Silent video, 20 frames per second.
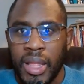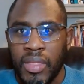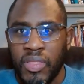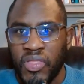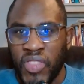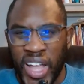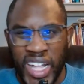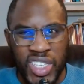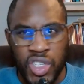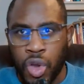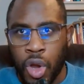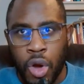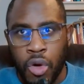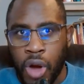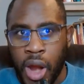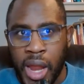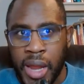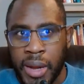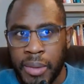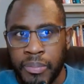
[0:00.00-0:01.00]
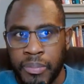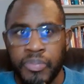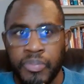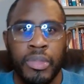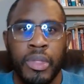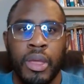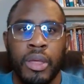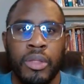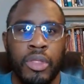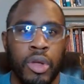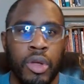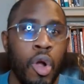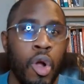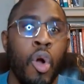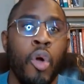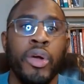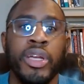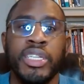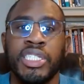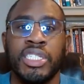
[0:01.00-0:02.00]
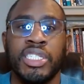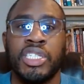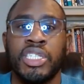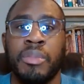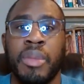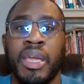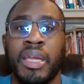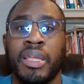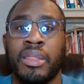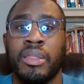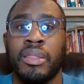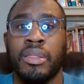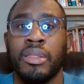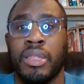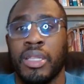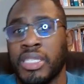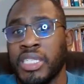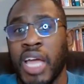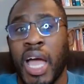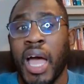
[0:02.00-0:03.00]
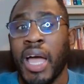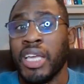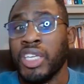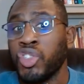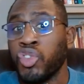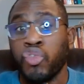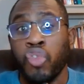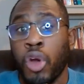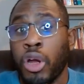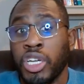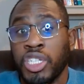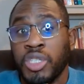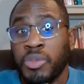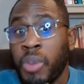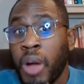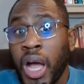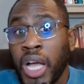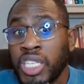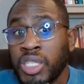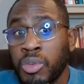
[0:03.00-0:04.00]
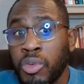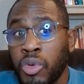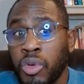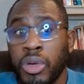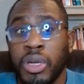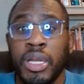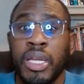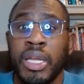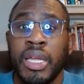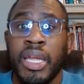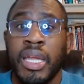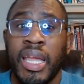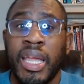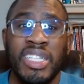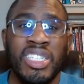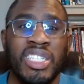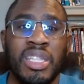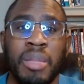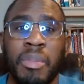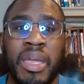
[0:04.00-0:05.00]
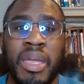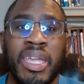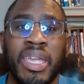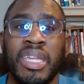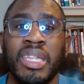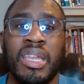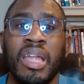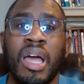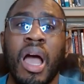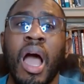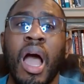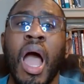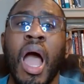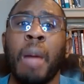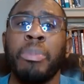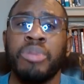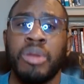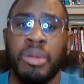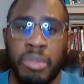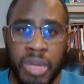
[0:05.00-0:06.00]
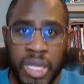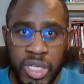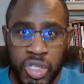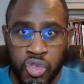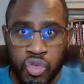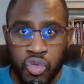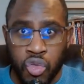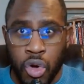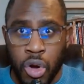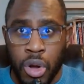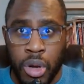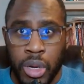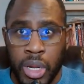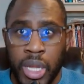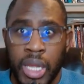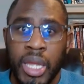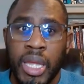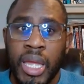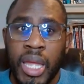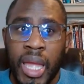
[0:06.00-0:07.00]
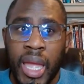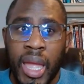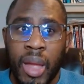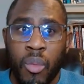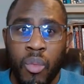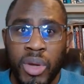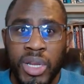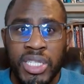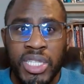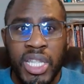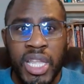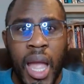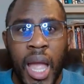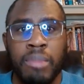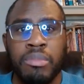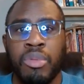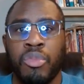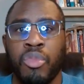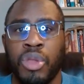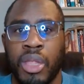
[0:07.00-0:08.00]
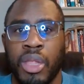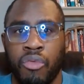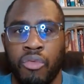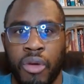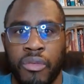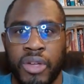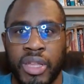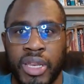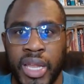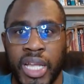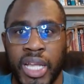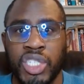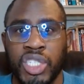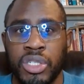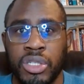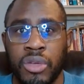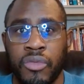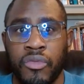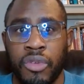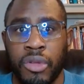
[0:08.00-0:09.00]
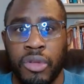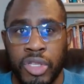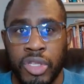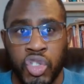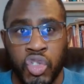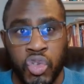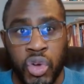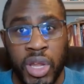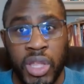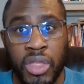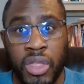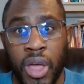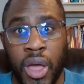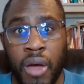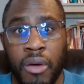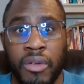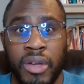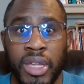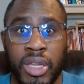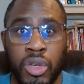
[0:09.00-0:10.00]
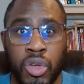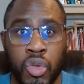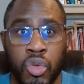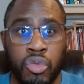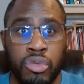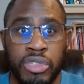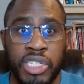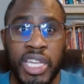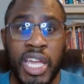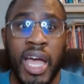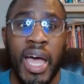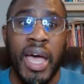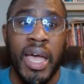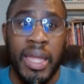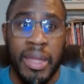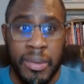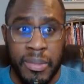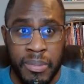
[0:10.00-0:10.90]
That's all right. The goal isn't to make the tie as strong as possible, it's to make it optimally strong. And what is the optimal level of connection for the strength of a new tie?